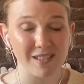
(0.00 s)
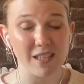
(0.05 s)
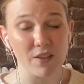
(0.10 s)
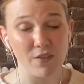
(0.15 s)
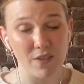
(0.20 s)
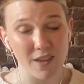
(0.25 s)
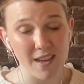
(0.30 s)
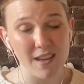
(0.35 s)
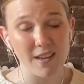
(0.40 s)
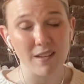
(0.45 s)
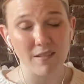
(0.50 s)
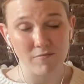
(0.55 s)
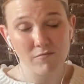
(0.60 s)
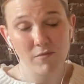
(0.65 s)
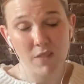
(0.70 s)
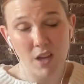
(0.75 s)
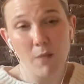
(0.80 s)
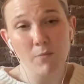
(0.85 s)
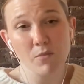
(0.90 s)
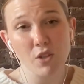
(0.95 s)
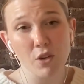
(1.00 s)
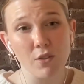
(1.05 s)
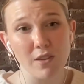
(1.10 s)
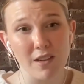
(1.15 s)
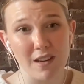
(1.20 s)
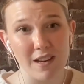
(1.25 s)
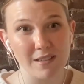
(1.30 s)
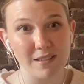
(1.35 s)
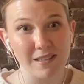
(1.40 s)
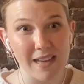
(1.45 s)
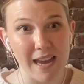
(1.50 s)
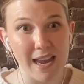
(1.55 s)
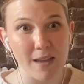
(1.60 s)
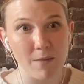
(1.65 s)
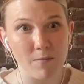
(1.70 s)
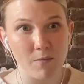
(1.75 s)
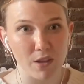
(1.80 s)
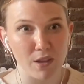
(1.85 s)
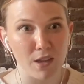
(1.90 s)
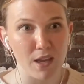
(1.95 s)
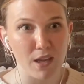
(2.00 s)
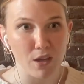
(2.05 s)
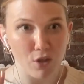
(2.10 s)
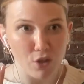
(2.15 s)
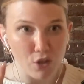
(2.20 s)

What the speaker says: and if he had come to her the next day and been like,